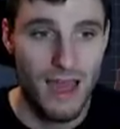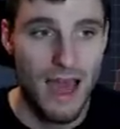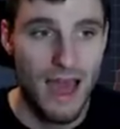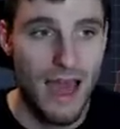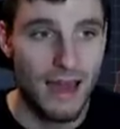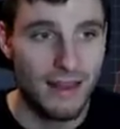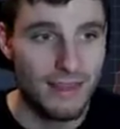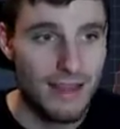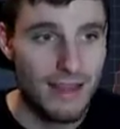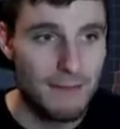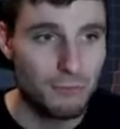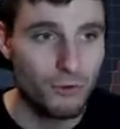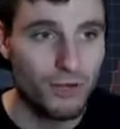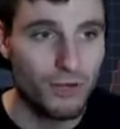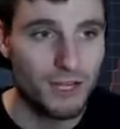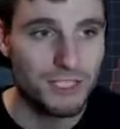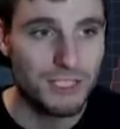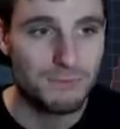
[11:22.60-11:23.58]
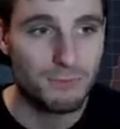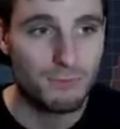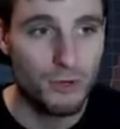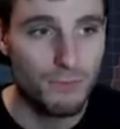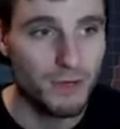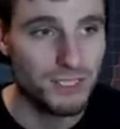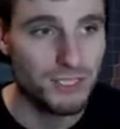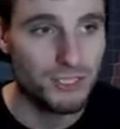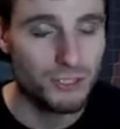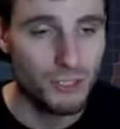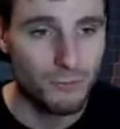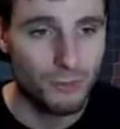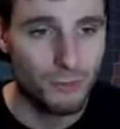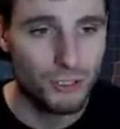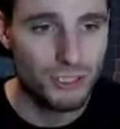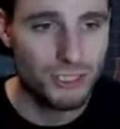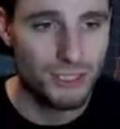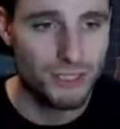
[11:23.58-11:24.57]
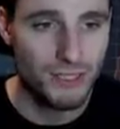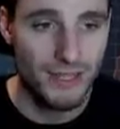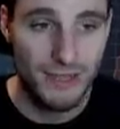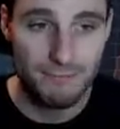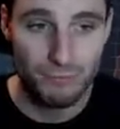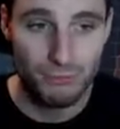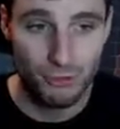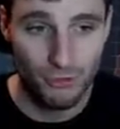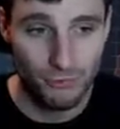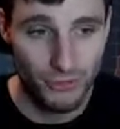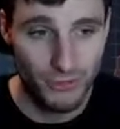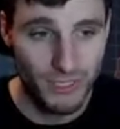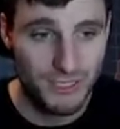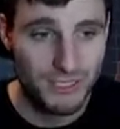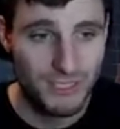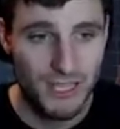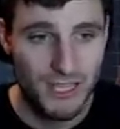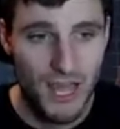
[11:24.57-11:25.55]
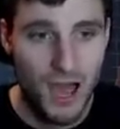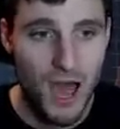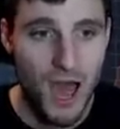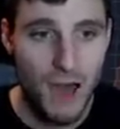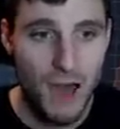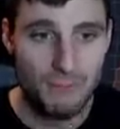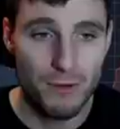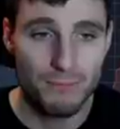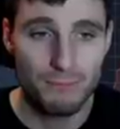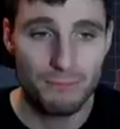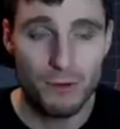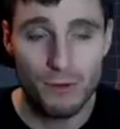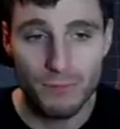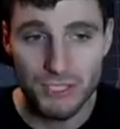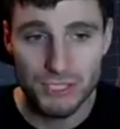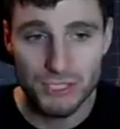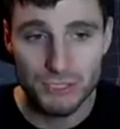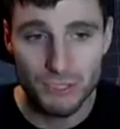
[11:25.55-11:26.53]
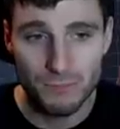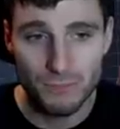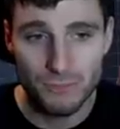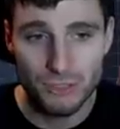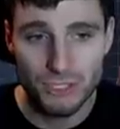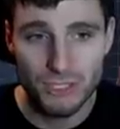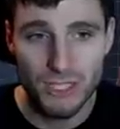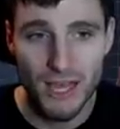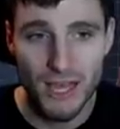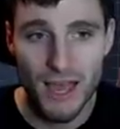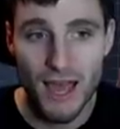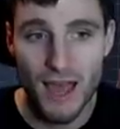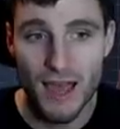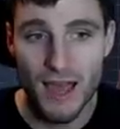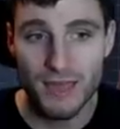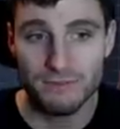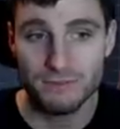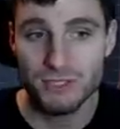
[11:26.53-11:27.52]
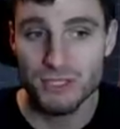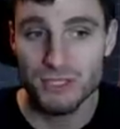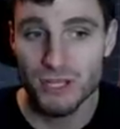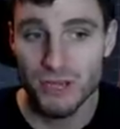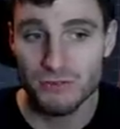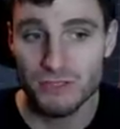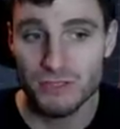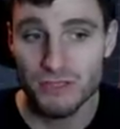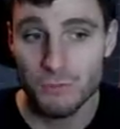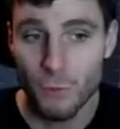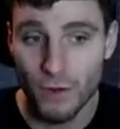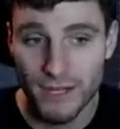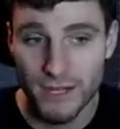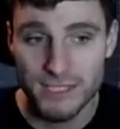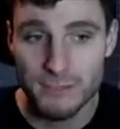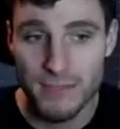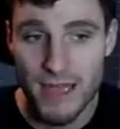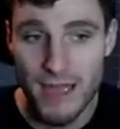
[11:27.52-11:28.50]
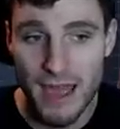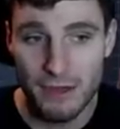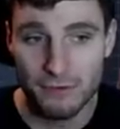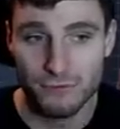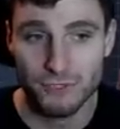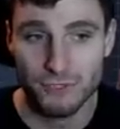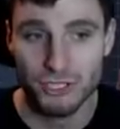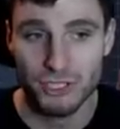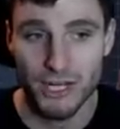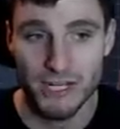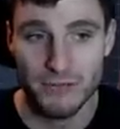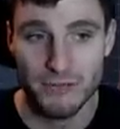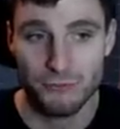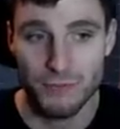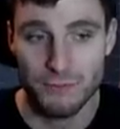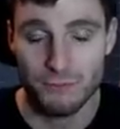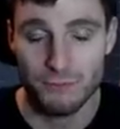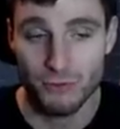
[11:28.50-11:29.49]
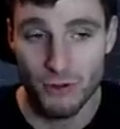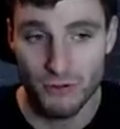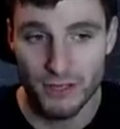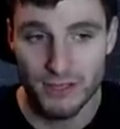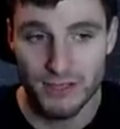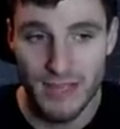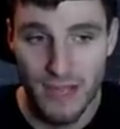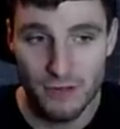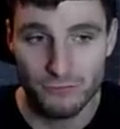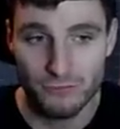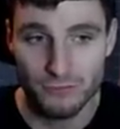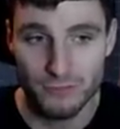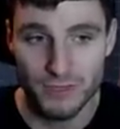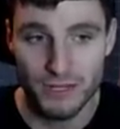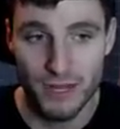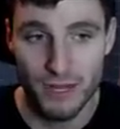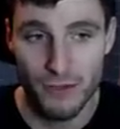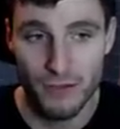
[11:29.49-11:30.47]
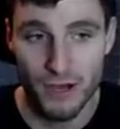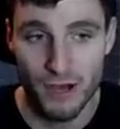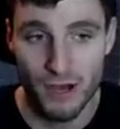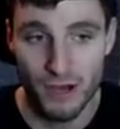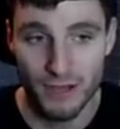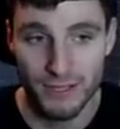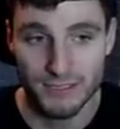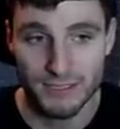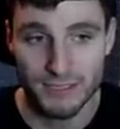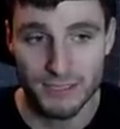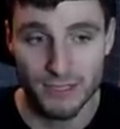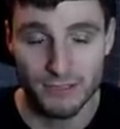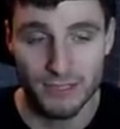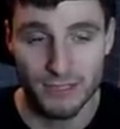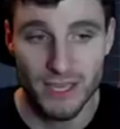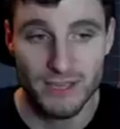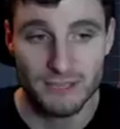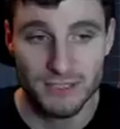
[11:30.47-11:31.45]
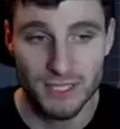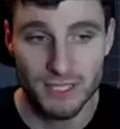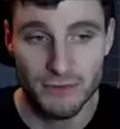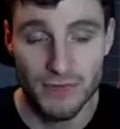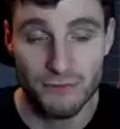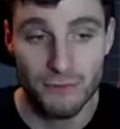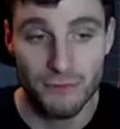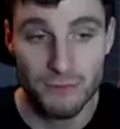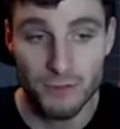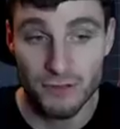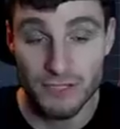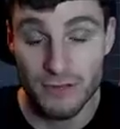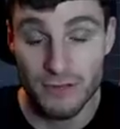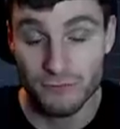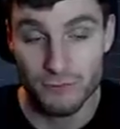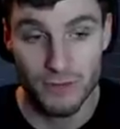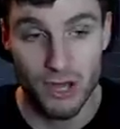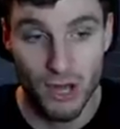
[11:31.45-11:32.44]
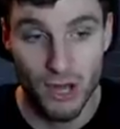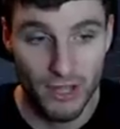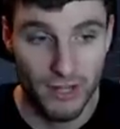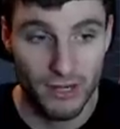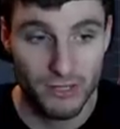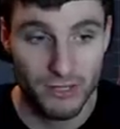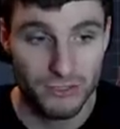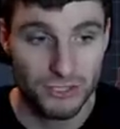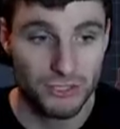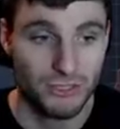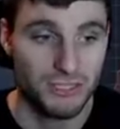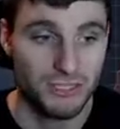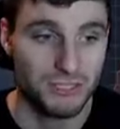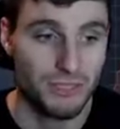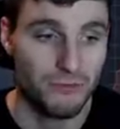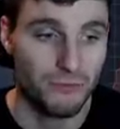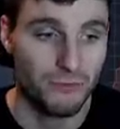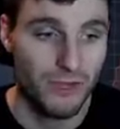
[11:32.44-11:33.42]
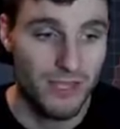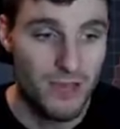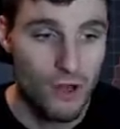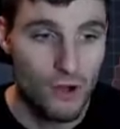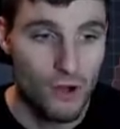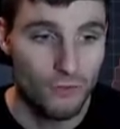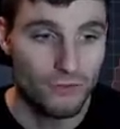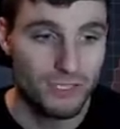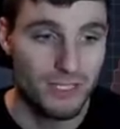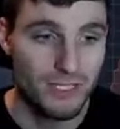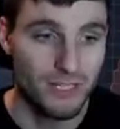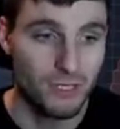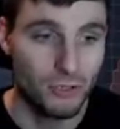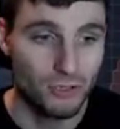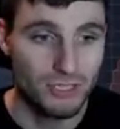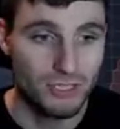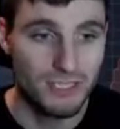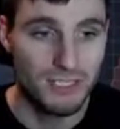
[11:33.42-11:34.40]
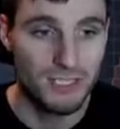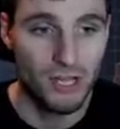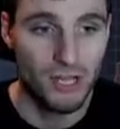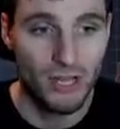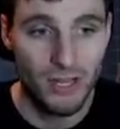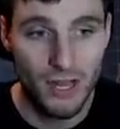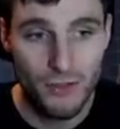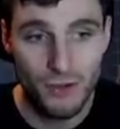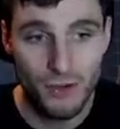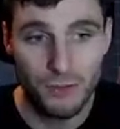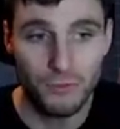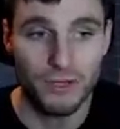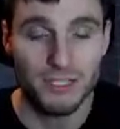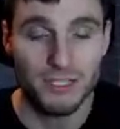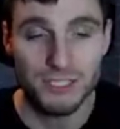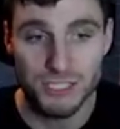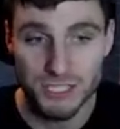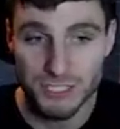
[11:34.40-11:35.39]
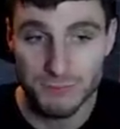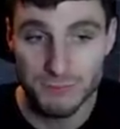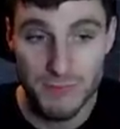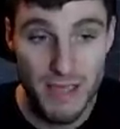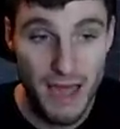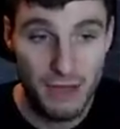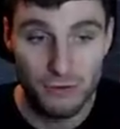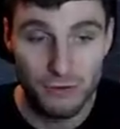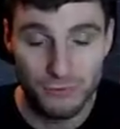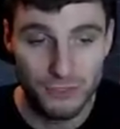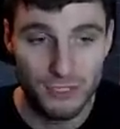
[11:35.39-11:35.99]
and at that point, I just put my stop loss in profits, uh, but put my stop loss, uh, you know, wanting to be out of the trade if we broke down from the lower highs. Okay, so if we broke down from the higher lows, sorry, so if we obviously had lost this higher low, I wanted to just be out of the